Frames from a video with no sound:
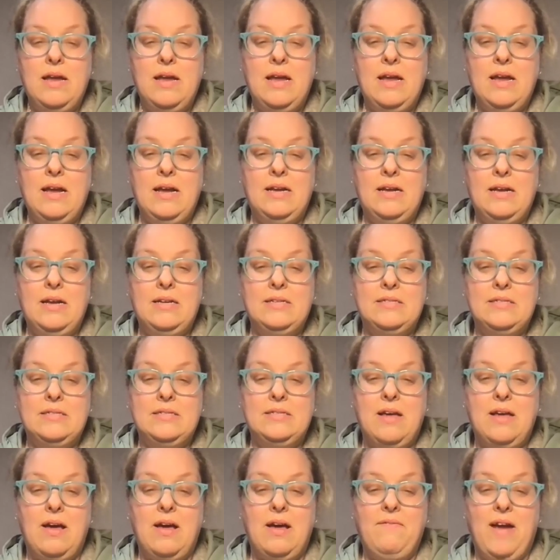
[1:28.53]
is
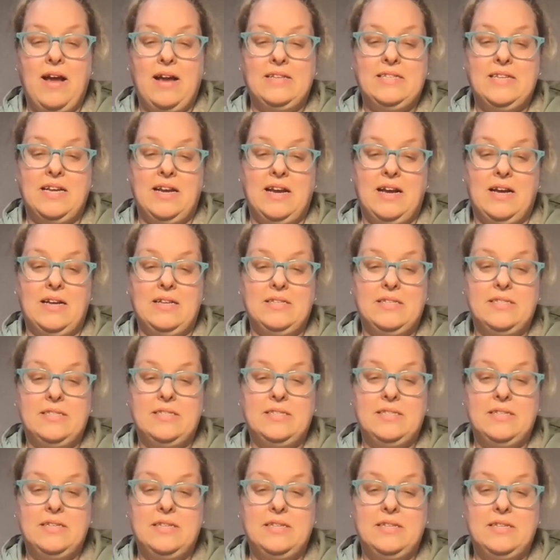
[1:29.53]
affecting
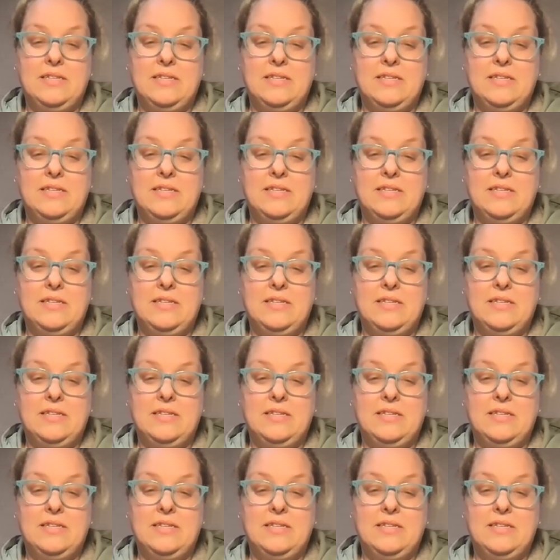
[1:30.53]
us.